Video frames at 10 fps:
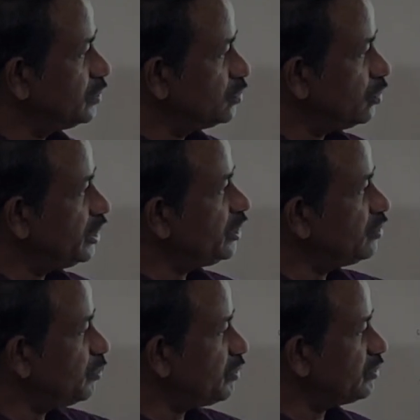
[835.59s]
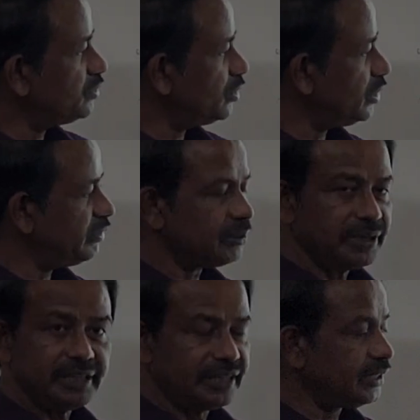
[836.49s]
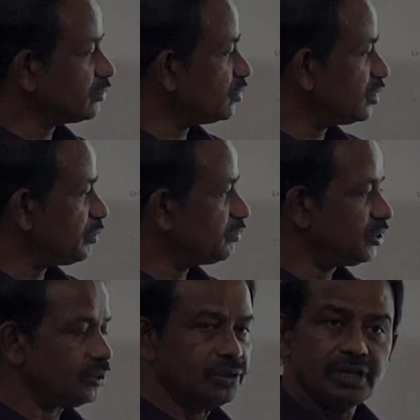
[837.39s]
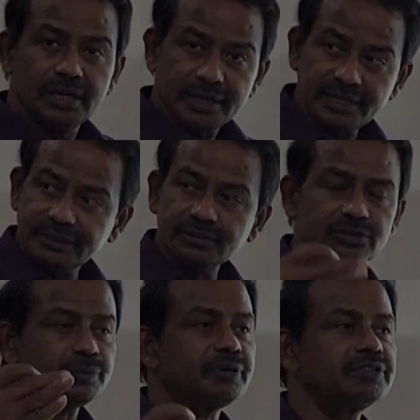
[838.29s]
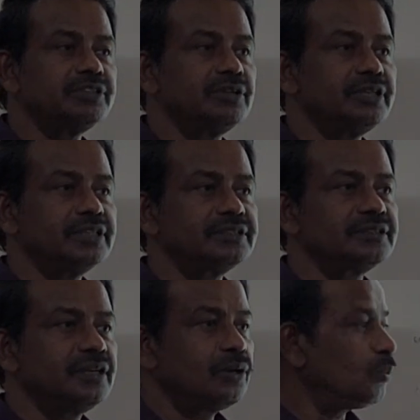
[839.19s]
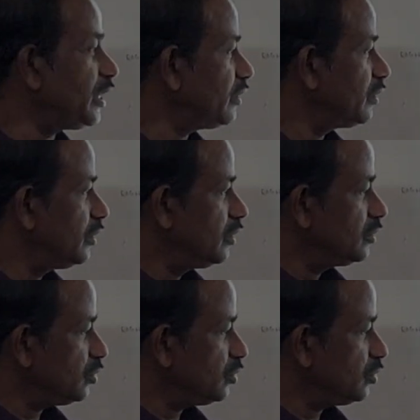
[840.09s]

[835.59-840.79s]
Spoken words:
So d to the power 0 divided by dx to the power 0. Anything to the power 0 is 1.